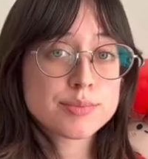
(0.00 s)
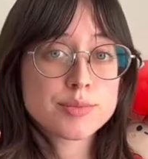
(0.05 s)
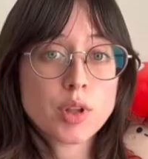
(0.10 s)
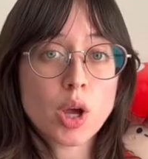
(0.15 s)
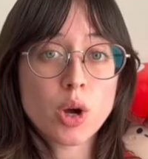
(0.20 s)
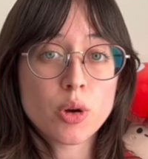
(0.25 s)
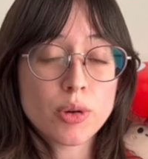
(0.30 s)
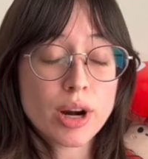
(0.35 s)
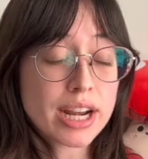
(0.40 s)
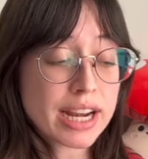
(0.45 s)

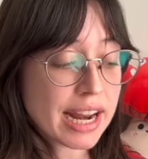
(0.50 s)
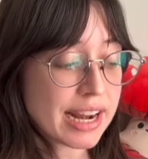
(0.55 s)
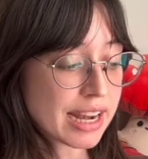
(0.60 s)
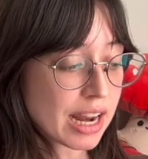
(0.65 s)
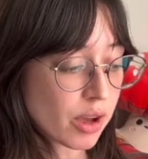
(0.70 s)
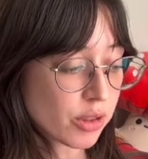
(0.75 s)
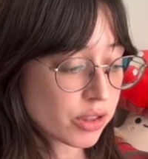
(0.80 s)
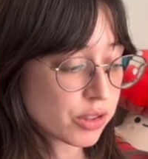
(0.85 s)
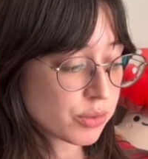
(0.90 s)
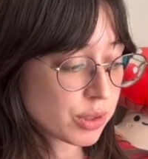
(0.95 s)
All right, and
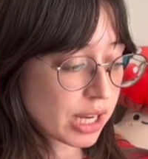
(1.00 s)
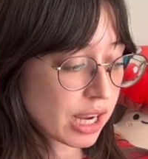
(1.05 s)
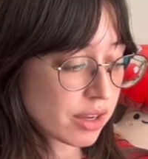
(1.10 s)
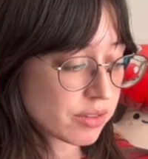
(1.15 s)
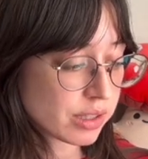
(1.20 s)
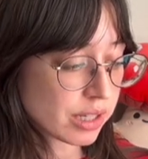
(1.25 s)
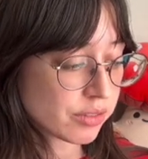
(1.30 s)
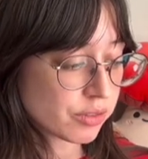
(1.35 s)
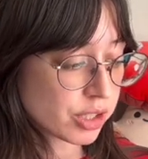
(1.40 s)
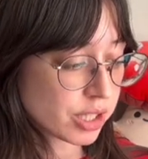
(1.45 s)
now that we have
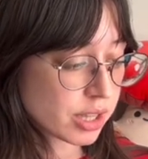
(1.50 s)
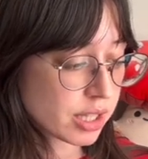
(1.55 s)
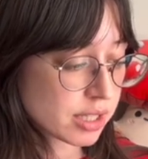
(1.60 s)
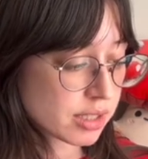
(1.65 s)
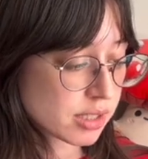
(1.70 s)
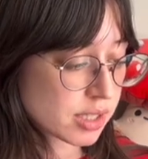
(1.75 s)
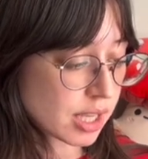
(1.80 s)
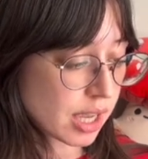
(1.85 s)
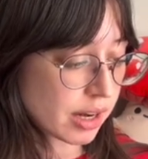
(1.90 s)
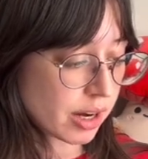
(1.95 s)
everything
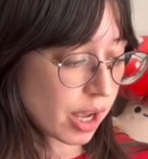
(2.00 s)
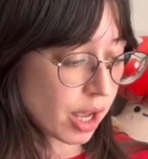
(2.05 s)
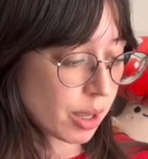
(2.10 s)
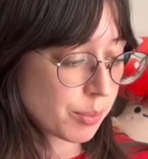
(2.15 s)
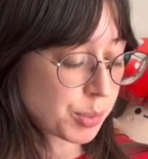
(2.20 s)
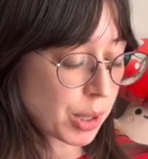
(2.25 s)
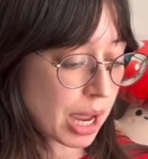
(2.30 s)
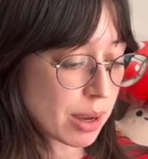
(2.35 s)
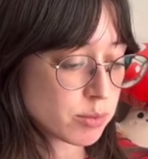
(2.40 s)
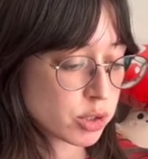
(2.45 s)
set
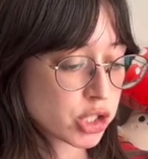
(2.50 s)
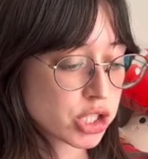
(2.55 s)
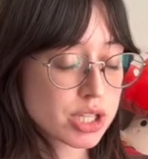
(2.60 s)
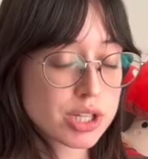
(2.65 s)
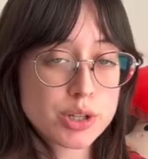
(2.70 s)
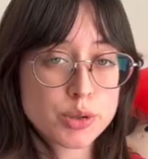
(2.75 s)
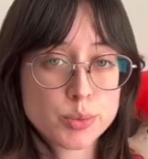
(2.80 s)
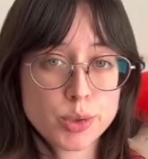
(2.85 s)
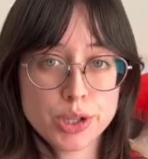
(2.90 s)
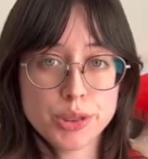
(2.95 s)
up, I'm just
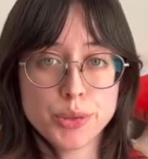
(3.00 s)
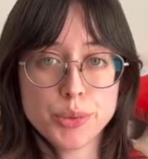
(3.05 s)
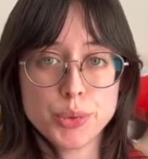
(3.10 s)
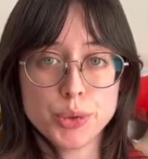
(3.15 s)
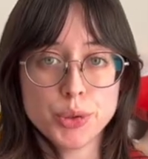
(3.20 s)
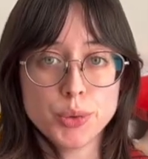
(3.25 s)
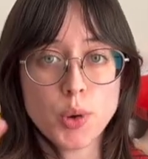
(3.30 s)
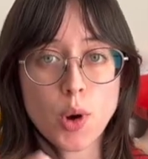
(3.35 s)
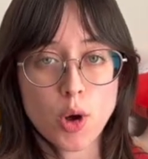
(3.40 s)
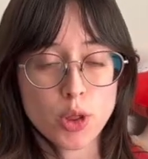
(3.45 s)
gonna run
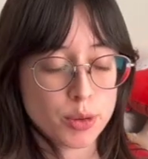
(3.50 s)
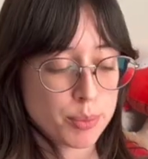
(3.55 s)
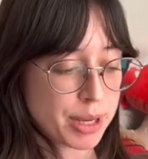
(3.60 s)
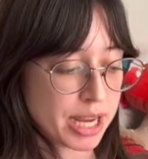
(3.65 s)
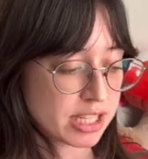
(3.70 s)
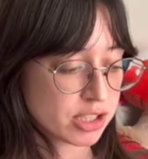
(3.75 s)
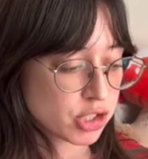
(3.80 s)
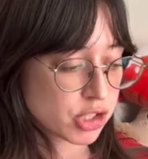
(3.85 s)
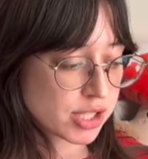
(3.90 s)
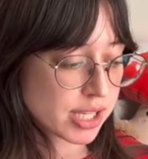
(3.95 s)
through all the
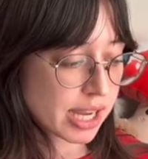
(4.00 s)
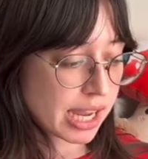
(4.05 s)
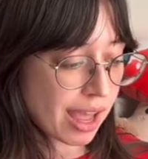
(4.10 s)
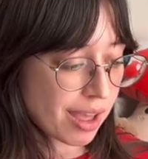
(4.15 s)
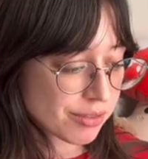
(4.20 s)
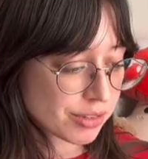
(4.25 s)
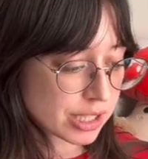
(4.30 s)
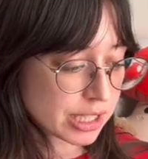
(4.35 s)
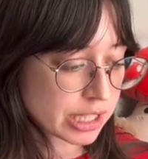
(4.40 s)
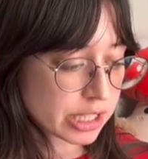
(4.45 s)
pages I
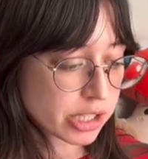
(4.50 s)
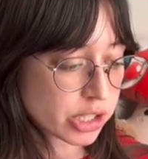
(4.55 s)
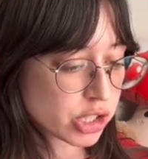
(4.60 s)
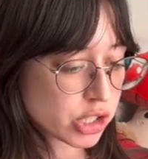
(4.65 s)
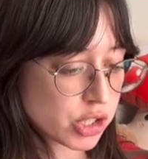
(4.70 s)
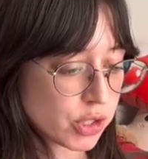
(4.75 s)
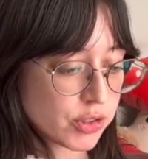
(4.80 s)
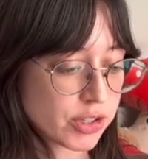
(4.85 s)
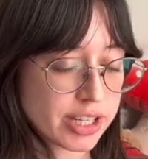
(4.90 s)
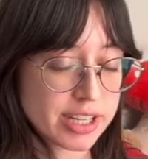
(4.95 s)
have in here
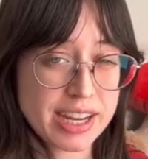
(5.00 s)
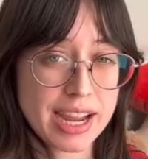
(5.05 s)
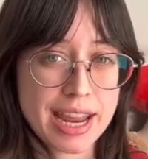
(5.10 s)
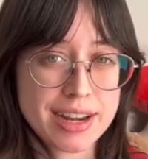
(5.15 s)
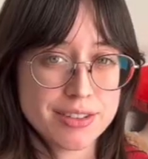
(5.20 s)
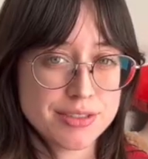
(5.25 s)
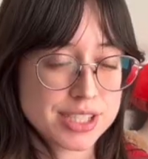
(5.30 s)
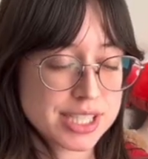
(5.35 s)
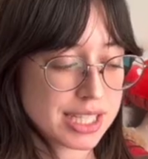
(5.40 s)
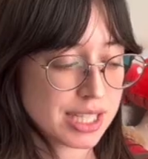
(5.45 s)
so you can kind
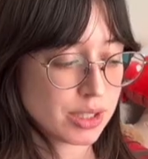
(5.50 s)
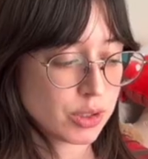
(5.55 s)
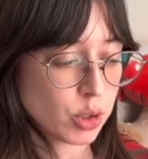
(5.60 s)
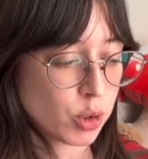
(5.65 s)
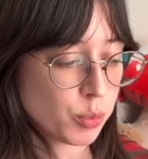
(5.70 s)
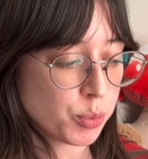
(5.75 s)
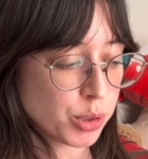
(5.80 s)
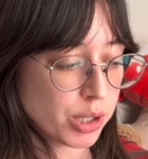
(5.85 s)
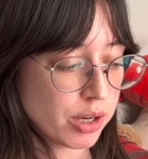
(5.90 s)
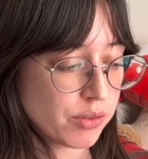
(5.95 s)
of see a little
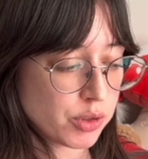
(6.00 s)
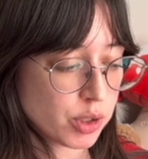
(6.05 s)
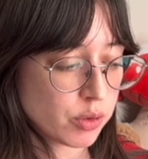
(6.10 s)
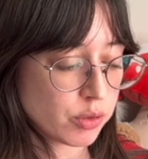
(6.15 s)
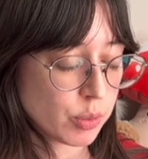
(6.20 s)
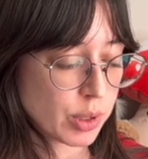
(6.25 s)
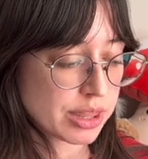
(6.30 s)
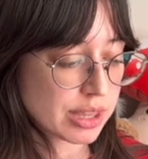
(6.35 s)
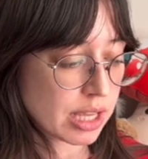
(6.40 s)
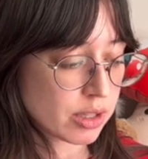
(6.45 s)
preview of
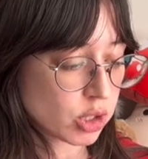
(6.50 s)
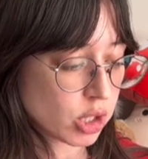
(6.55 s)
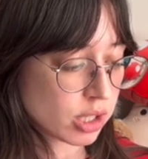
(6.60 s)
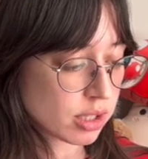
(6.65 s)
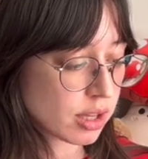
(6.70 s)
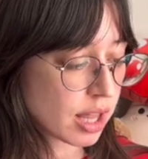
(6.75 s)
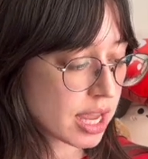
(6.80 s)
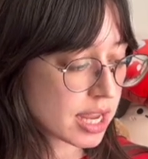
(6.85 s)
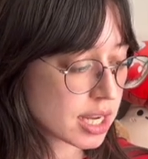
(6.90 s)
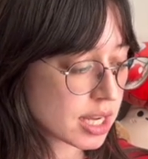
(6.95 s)
what they look
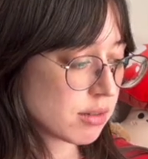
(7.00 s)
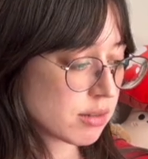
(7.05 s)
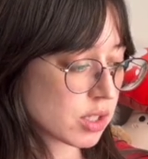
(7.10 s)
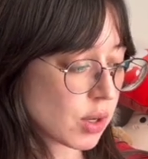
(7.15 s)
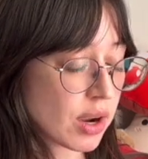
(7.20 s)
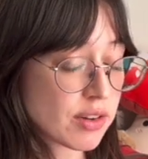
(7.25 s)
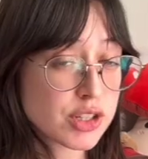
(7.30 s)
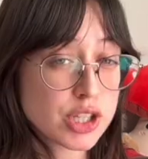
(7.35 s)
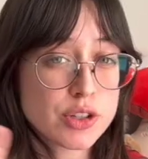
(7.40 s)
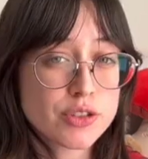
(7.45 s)
like. So
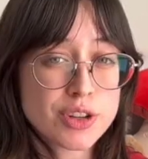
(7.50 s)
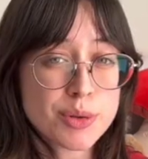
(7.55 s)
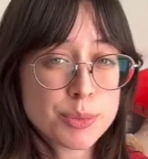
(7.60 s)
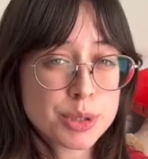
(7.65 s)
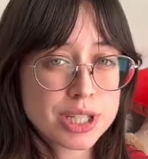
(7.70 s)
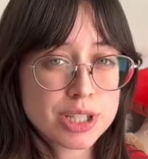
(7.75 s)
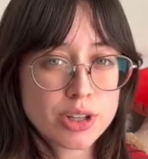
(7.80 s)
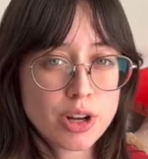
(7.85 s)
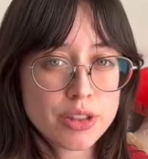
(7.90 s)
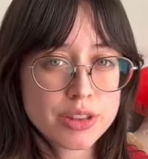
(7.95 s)
after you've
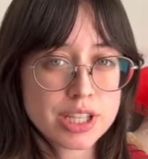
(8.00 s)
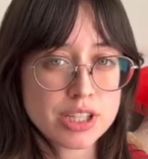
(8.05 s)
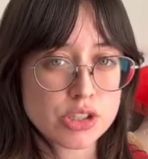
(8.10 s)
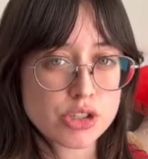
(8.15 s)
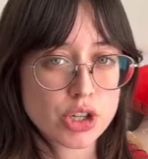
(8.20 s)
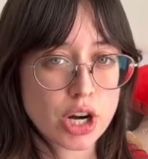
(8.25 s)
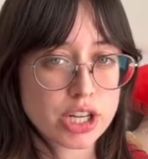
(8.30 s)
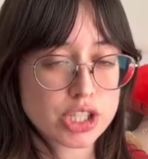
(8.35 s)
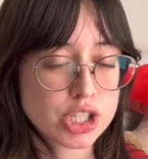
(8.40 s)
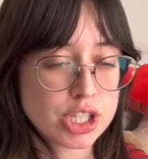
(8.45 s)
completed all the
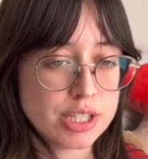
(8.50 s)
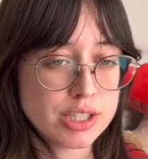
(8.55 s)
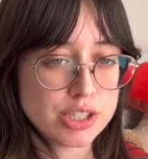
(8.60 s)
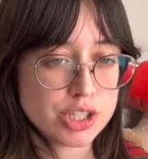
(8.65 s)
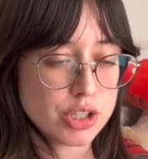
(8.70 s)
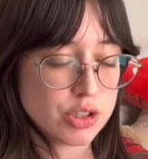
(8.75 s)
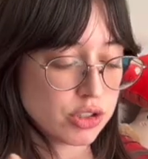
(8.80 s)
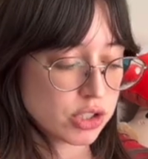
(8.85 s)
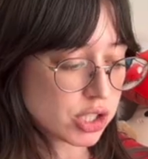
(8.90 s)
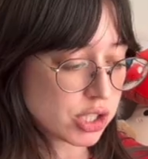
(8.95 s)
instructions, you
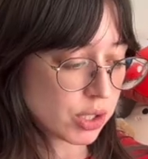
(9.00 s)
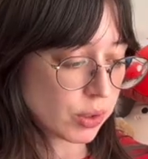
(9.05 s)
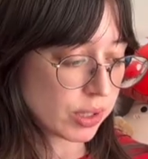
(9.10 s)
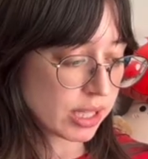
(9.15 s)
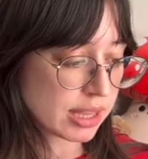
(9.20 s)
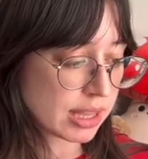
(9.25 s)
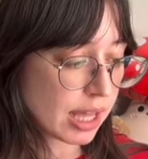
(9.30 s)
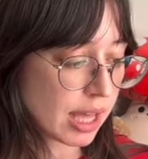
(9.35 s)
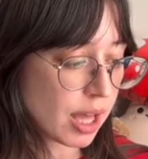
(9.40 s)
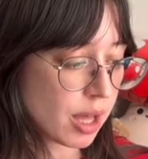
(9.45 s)
can just
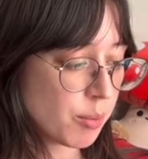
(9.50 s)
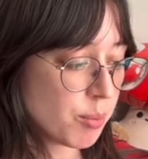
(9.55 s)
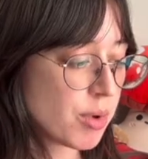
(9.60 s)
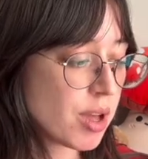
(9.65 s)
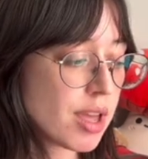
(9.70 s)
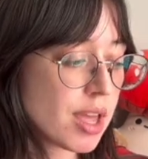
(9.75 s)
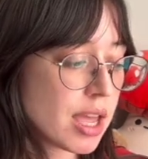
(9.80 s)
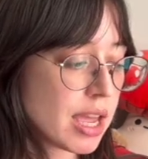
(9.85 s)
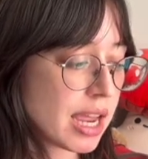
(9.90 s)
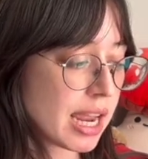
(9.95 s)
delete them,
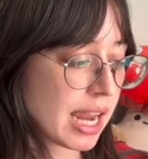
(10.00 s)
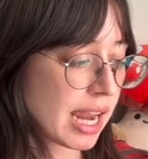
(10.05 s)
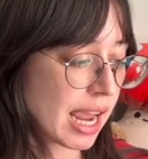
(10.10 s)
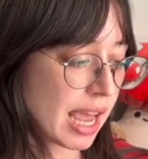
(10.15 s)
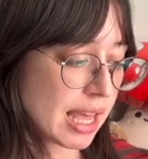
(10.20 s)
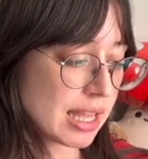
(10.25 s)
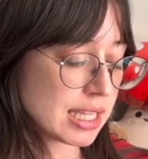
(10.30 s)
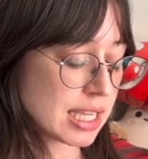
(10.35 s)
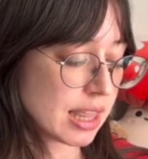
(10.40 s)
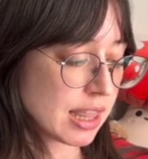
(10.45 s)

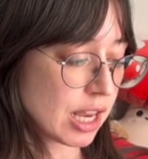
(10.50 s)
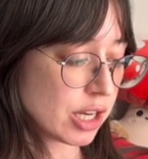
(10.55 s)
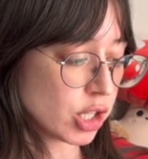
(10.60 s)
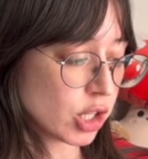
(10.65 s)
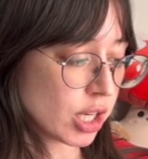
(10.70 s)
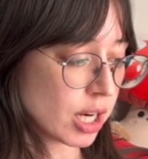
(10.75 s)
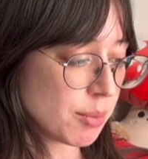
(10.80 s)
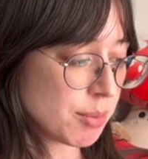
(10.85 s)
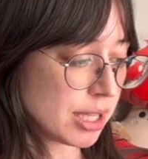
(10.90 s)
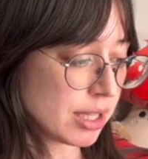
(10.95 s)
and then you're
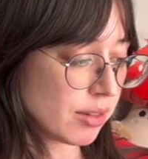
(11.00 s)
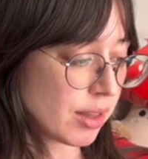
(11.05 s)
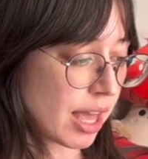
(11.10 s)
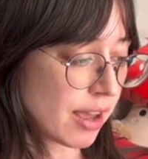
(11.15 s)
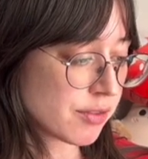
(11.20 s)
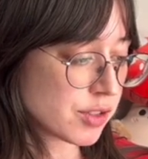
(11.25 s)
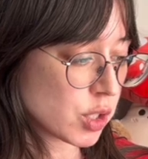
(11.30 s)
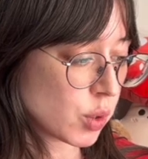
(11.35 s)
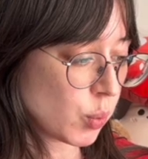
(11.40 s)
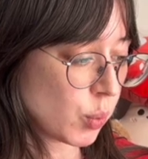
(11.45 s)
gonna be
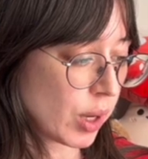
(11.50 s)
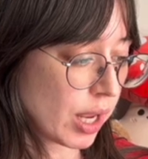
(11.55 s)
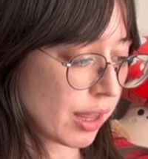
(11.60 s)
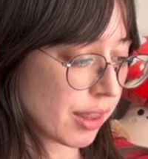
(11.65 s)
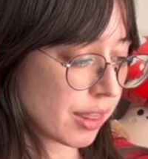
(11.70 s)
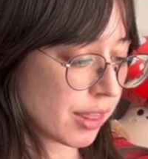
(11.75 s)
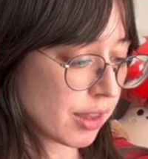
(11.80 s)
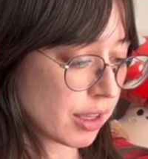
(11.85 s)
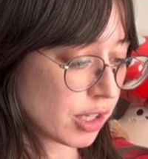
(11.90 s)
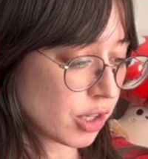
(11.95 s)
left
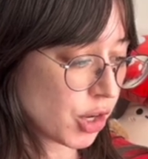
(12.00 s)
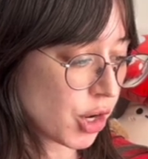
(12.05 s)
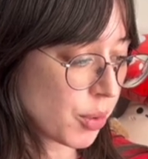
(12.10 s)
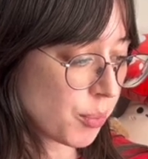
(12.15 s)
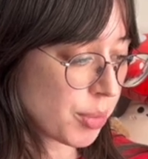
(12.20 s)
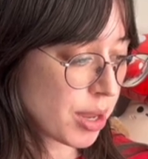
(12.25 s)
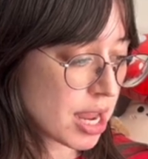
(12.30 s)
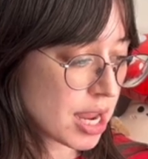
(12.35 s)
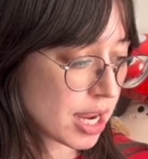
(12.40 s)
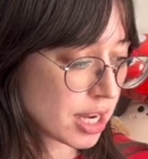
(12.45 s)
with your home
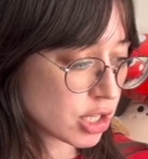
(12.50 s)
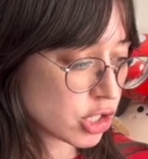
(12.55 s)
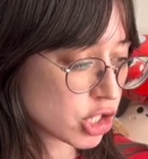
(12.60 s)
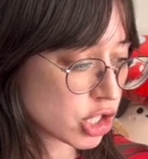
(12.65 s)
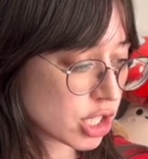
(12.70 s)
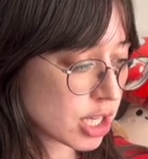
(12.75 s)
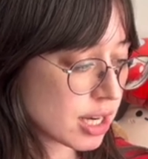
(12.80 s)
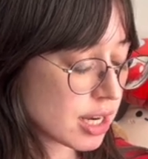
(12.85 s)
page.